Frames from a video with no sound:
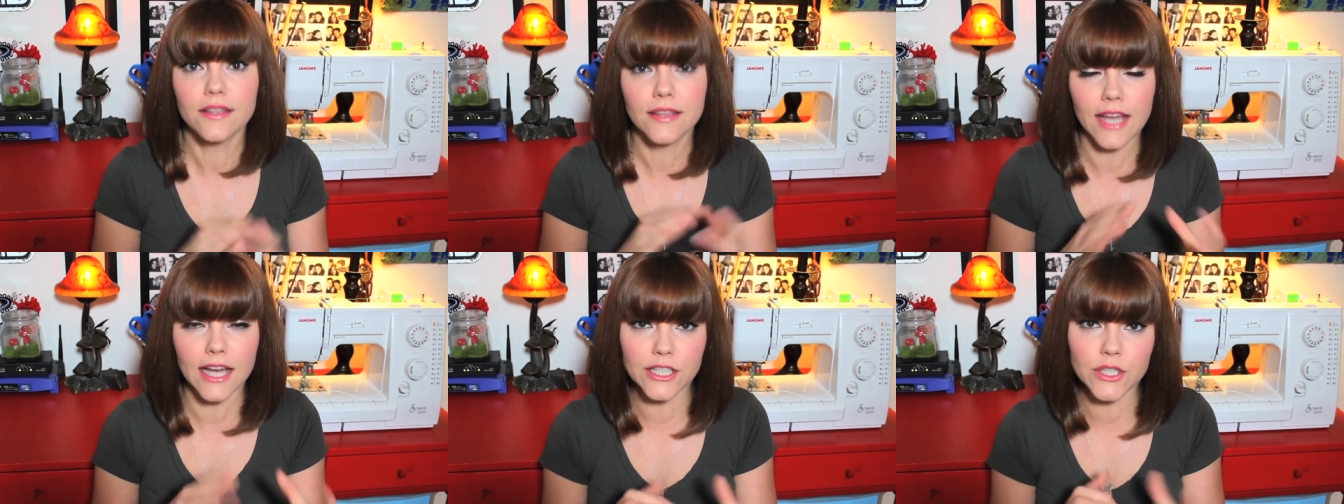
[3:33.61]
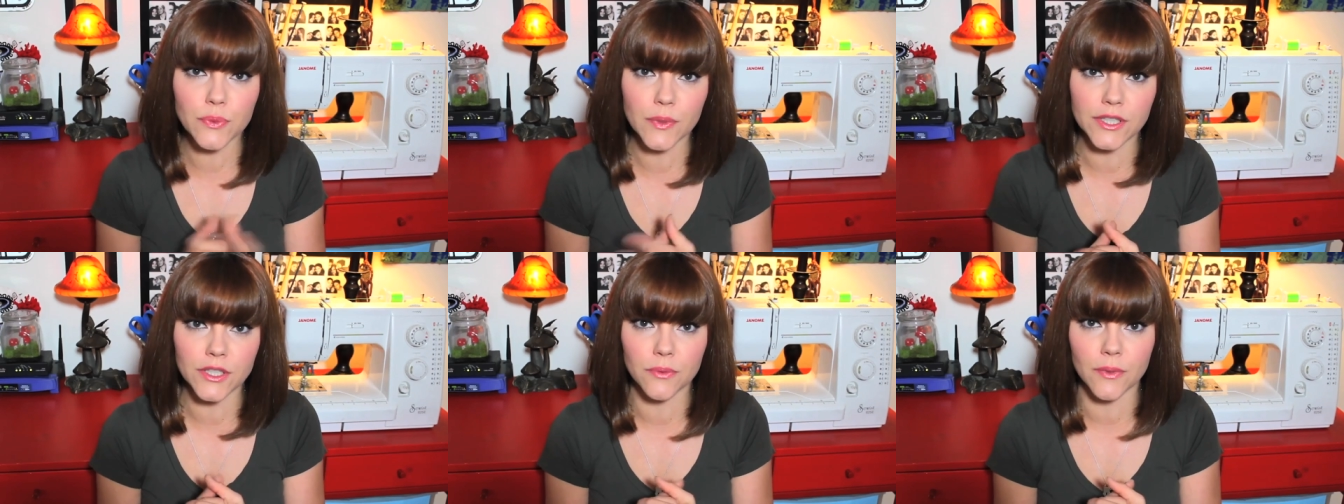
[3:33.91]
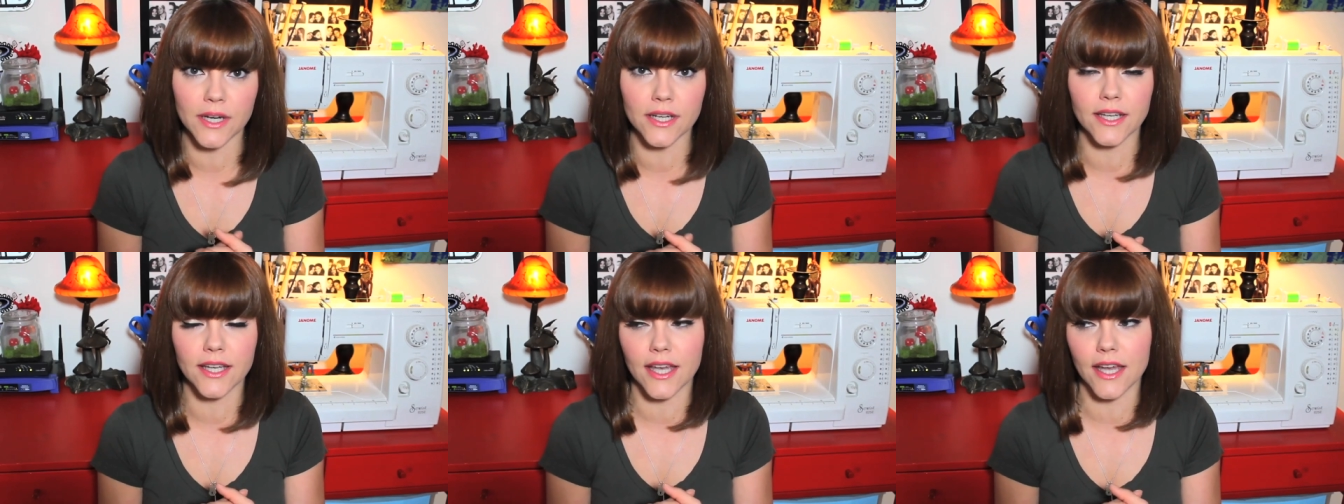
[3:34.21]
that's when you
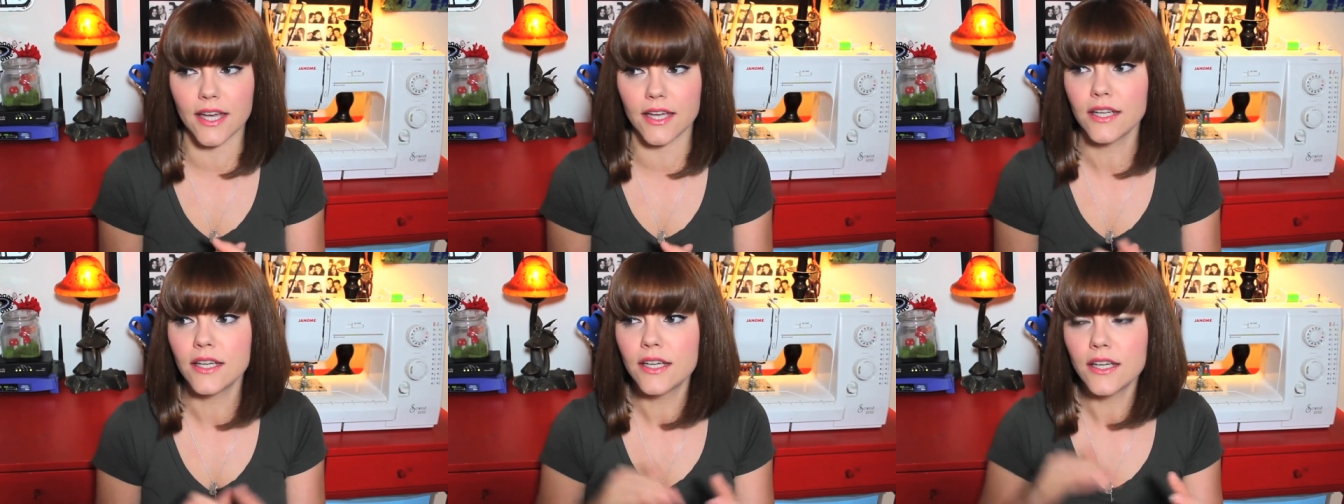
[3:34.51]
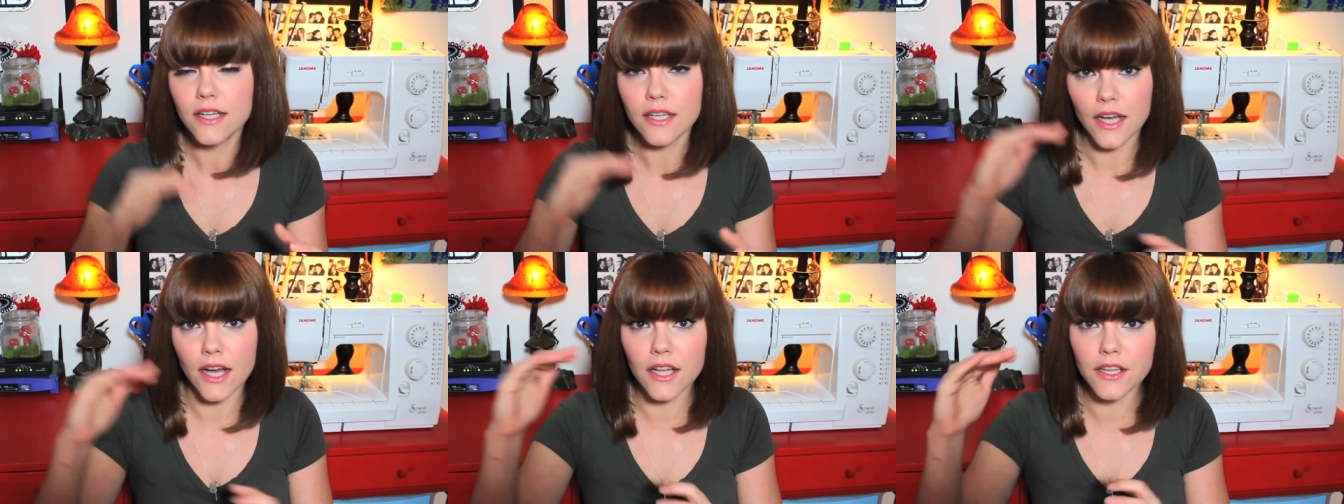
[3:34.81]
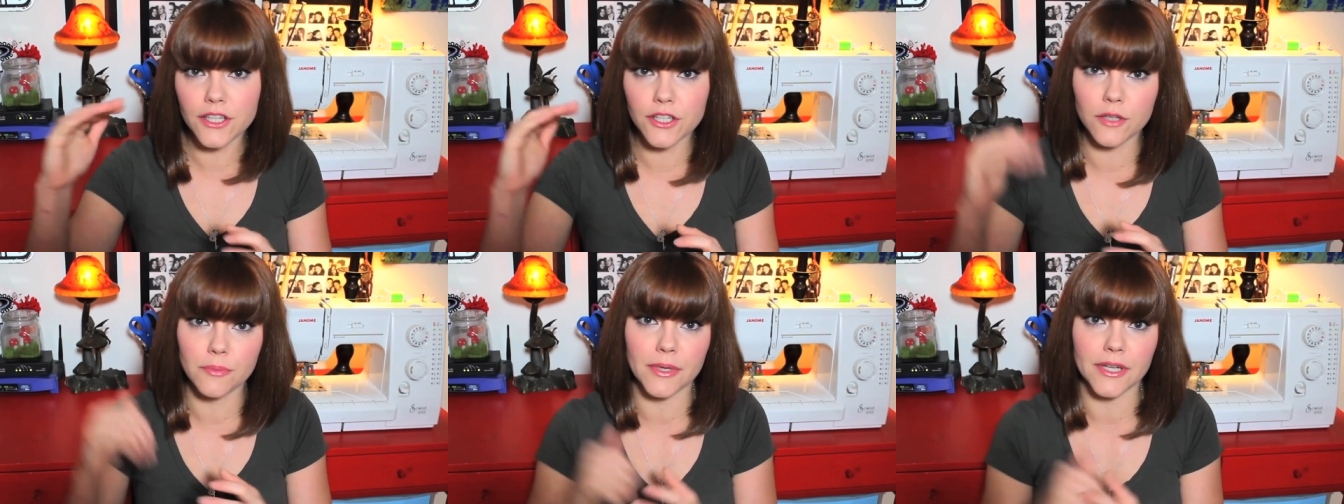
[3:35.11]
want to get a
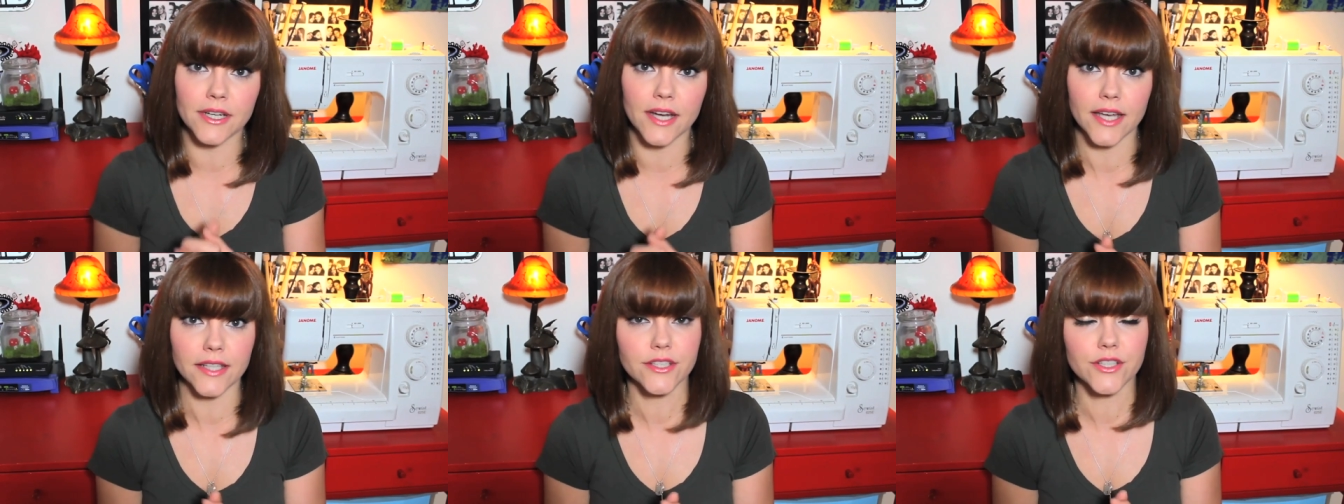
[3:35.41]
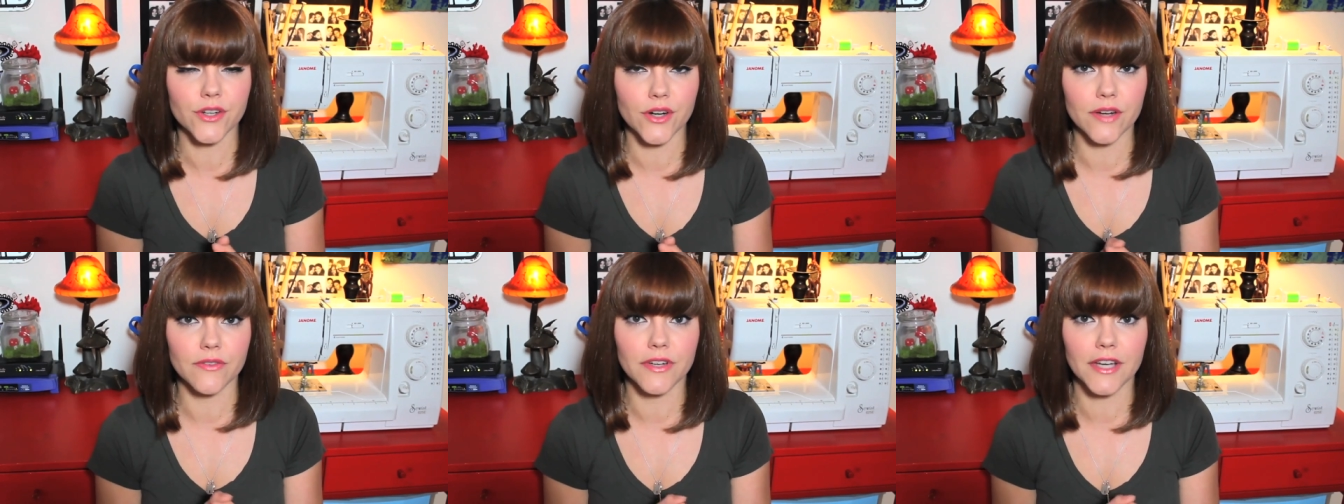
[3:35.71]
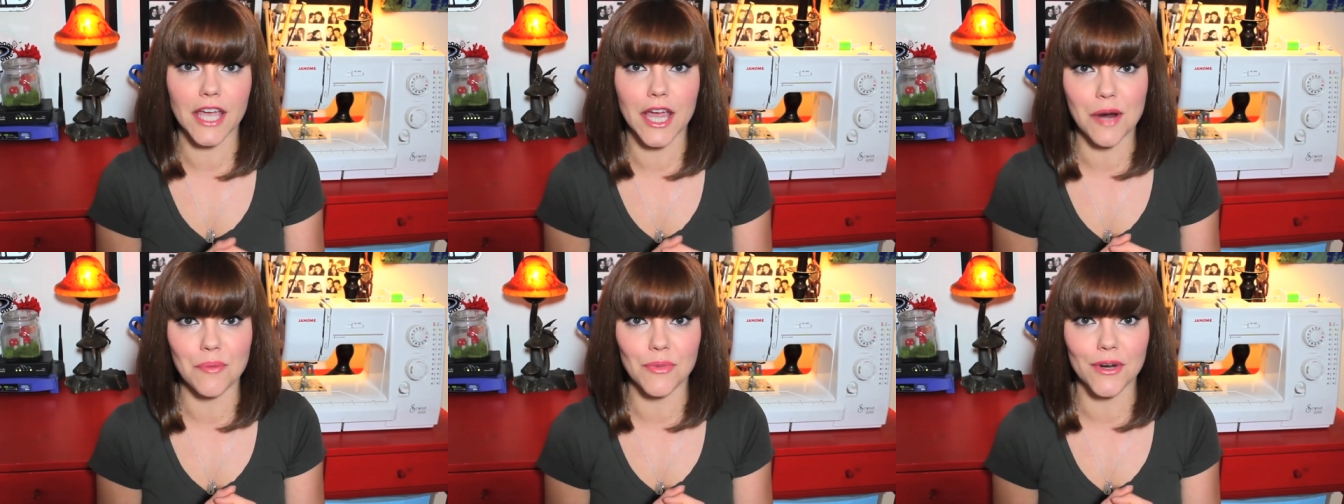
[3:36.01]
little bit nicer of a
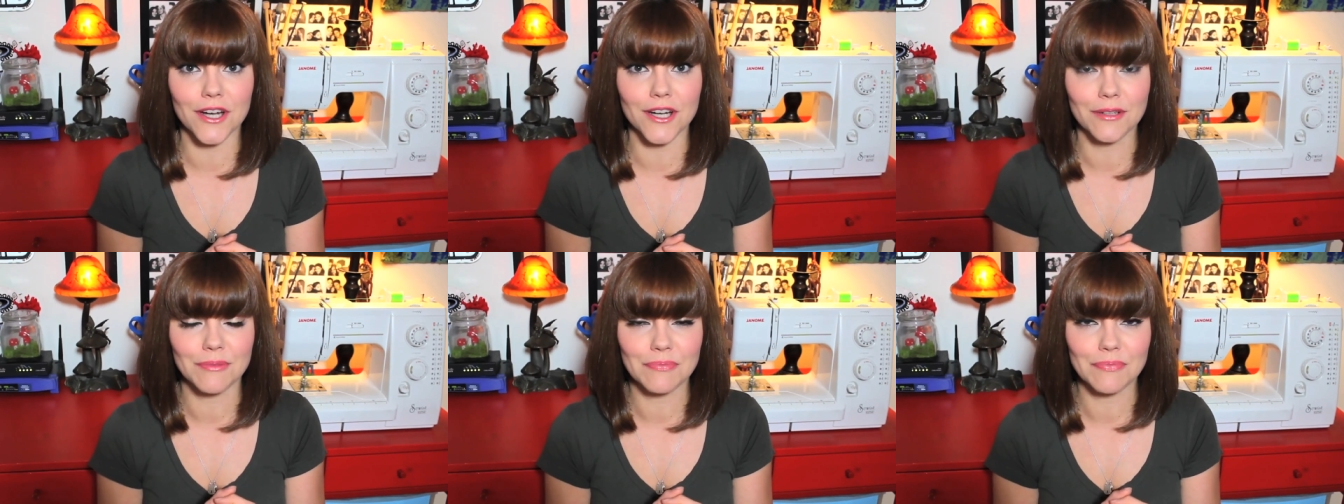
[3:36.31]
camera.